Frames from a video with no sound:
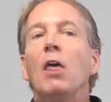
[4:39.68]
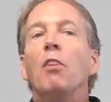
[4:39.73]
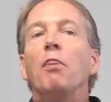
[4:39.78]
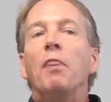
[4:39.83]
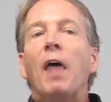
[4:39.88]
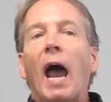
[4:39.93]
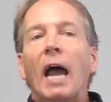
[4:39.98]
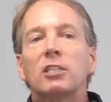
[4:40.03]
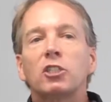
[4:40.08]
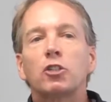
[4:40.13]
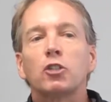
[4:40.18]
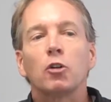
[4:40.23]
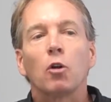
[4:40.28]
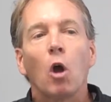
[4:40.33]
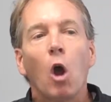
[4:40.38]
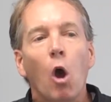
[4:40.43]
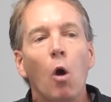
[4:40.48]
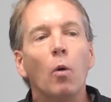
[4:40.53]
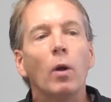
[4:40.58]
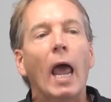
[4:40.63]
That's your
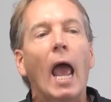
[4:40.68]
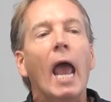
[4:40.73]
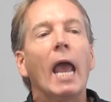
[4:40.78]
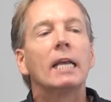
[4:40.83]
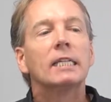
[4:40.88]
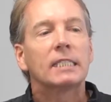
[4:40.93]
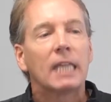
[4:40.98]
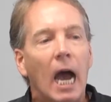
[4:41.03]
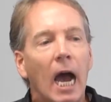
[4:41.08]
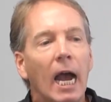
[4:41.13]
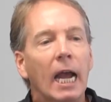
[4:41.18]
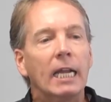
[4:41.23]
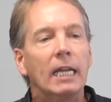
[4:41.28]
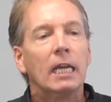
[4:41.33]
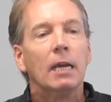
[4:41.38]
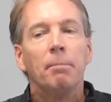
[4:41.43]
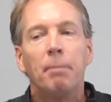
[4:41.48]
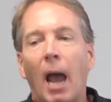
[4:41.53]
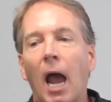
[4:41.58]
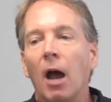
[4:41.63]
own
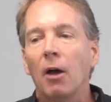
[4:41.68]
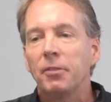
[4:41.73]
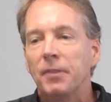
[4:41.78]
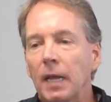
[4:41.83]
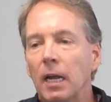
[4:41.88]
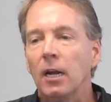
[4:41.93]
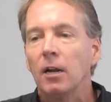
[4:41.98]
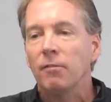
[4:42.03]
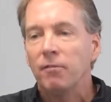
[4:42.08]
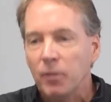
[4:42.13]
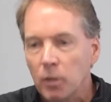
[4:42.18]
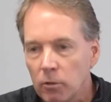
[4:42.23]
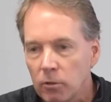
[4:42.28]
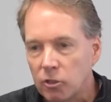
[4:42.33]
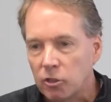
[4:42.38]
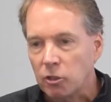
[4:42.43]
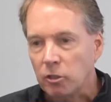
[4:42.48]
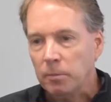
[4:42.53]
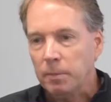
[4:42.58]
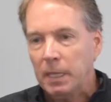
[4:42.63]
anxiety about their
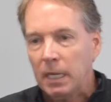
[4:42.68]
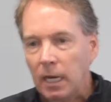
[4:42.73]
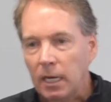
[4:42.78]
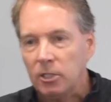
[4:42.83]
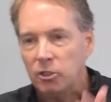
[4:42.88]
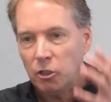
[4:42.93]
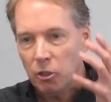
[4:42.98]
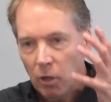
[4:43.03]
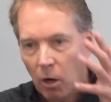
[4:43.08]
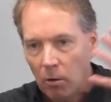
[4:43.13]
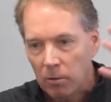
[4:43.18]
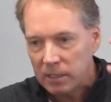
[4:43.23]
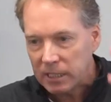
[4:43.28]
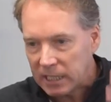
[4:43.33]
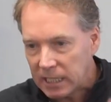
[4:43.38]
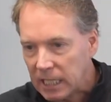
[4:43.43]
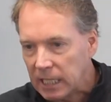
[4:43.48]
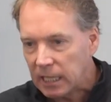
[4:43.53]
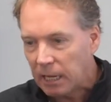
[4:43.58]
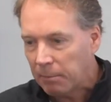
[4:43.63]
future because you don't
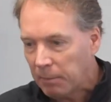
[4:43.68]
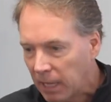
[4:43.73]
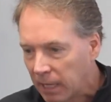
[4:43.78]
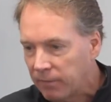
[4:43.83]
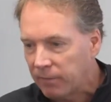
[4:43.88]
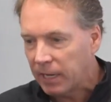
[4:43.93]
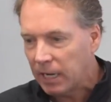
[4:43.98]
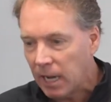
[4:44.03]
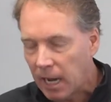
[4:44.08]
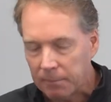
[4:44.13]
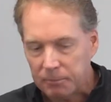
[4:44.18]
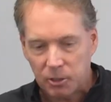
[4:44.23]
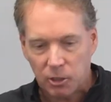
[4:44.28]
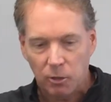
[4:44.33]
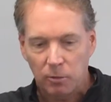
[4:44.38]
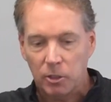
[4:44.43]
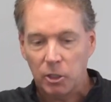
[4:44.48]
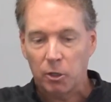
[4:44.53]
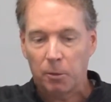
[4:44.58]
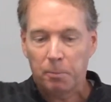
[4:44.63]
see them living up
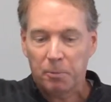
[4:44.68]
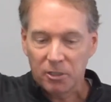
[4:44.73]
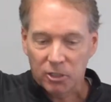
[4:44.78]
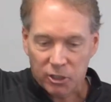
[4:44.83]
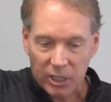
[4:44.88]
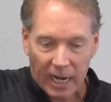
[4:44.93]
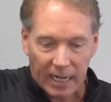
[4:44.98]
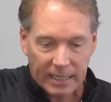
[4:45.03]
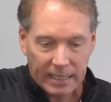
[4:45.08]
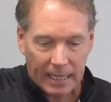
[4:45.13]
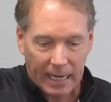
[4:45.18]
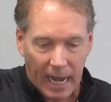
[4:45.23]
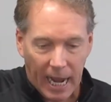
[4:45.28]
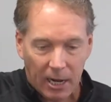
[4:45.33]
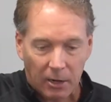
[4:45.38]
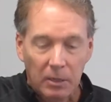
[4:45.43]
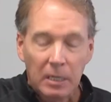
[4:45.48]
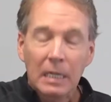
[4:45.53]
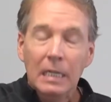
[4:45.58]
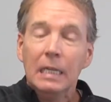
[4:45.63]
to and you're projecting
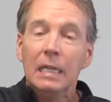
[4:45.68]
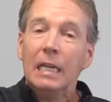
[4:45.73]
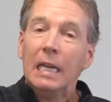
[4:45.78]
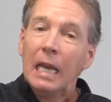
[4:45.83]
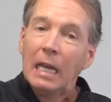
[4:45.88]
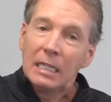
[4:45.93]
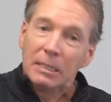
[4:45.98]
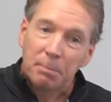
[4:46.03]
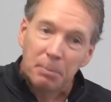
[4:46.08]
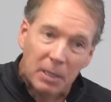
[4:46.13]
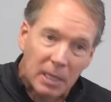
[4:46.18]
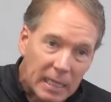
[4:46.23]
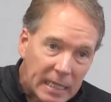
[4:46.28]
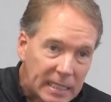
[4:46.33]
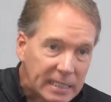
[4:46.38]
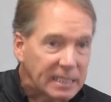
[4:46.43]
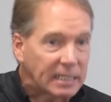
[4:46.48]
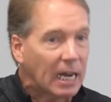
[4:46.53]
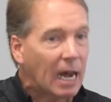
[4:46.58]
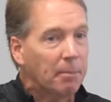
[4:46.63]
out.
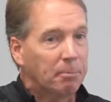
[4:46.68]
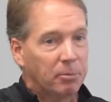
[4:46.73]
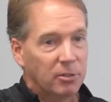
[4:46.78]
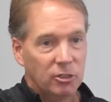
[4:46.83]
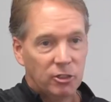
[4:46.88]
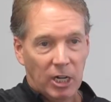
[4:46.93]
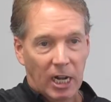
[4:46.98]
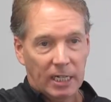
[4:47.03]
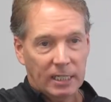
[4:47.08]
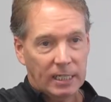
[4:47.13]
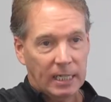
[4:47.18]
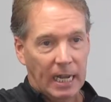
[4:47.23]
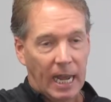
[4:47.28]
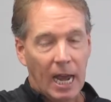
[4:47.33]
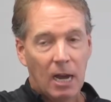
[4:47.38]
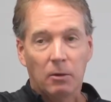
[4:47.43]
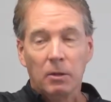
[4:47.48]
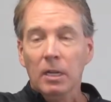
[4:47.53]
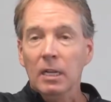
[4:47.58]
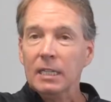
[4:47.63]
Please stop projecting
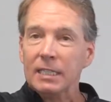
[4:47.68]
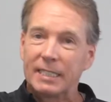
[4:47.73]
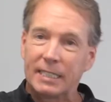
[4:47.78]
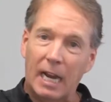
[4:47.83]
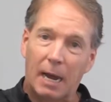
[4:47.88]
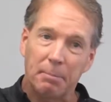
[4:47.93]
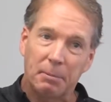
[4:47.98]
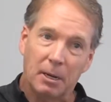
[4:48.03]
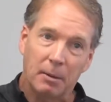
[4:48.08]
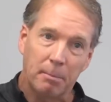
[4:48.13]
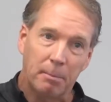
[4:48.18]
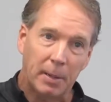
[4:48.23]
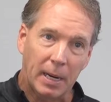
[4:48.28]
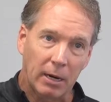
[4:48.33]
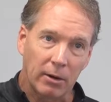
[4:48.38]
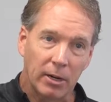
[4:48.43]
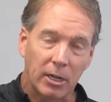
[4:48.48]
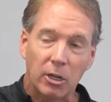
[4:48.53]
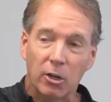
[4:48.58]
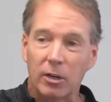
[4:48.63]
out. Stop
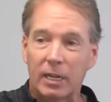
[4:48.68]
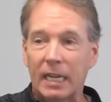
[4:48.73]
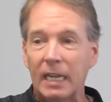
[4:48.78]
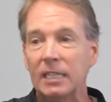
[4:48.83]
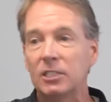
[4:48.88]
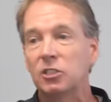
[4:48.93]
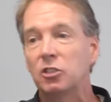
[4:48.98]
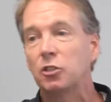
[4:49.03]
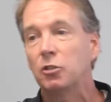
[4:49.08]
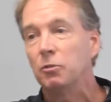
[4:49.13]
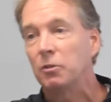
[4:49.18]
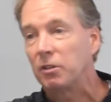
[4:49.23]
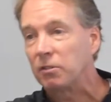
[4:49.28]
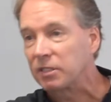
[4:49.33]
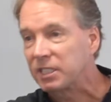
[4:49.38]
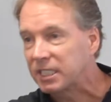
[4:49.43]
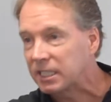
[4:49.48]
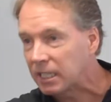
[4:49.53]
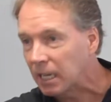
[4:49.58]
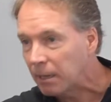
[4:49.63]
comparing your kids to their
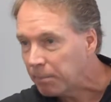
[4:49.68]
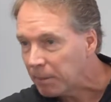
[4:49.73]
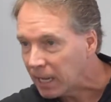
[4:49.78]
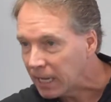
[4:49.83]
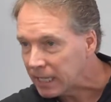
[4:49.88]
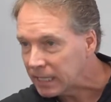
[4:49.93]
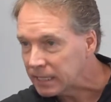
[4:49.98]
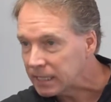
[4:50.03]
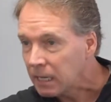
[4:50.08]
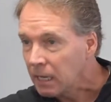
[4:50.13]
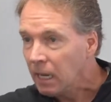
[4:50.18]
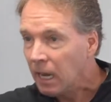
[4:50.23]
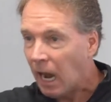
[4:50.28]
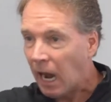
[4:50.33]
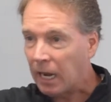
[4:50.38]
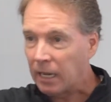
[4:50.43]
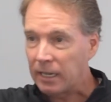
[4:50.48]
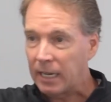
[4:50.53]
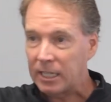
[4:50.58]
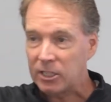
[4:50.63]
siblings
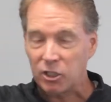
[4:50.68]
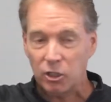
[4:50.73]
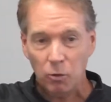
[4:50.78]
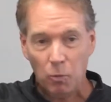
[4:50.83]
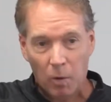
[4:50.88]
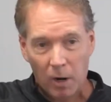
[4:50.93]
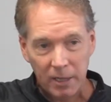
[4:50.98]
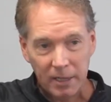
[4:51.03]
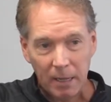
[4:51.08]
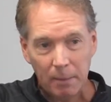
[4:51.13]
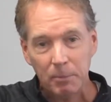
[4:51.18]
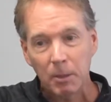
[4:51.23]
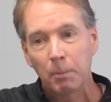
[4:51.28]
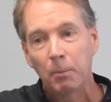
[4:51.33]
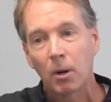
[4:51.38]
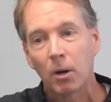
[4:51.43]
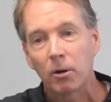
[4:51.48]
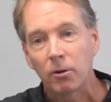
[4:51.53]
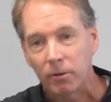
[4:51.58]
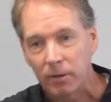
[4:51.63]
unless you want them to
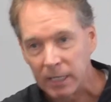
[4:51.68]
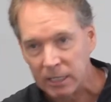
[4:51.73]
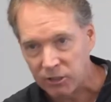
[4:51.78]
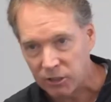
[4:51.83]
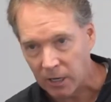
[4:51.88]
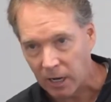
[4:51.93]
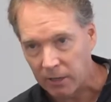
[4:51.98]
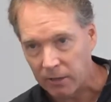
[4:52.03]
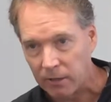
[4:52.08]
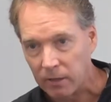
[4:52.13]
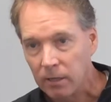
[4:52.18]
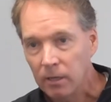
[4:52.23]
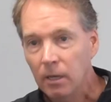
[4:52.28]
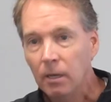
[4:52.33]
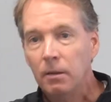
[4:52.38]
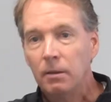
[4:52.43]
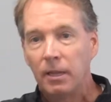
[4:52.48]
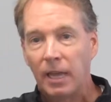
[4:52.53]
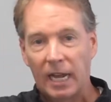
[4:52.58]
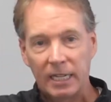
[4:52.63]
murder each other.
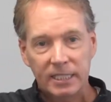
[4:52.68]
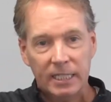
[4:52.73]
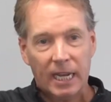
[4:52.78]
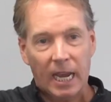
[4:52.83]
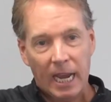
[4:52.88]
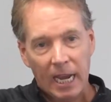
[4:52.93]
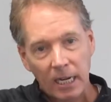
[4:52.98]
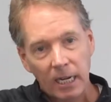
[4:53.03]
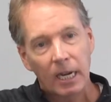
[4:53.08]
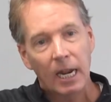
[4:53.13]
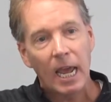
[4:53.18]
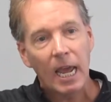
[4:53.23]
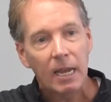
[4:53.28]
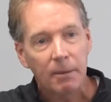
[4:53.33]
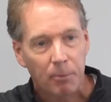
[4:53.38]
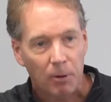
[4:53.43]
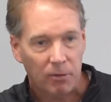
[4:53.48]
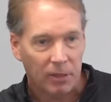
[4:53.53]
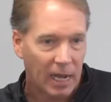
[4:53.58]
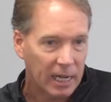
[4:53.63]
That's Cain and
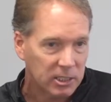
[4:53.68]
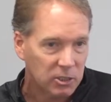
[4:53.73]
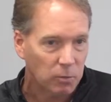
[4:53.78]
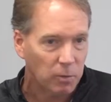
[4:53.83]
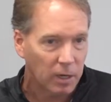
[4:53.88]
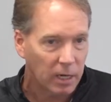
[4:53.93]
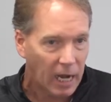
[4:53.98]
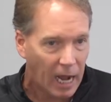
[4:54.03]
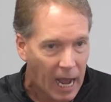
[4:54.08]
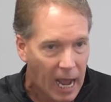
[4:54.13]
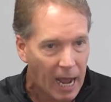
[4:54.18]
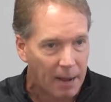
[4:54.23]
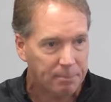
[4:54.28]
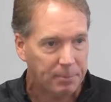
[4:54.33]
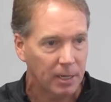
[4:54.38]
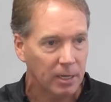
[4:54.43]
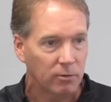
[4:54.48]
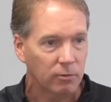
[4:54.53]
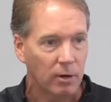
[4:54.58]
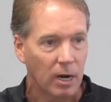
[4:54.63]
Abel. That's what
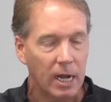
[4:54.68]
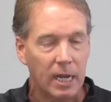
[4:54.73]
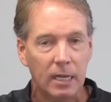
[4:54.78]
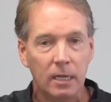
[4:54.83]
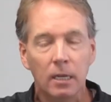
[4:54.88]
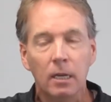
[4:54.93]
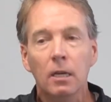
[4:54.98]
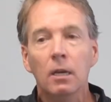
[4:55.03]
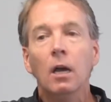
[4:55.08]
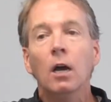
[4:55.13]
happened, right?